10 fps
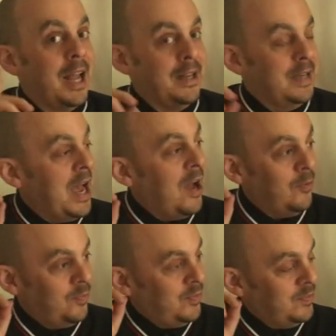
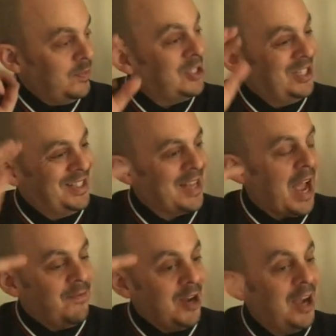Now,
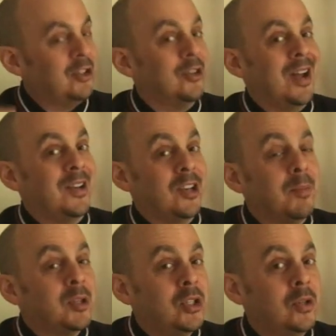I've knocked her down to
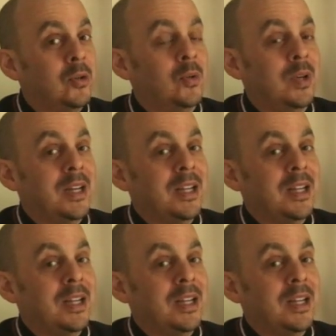number 2.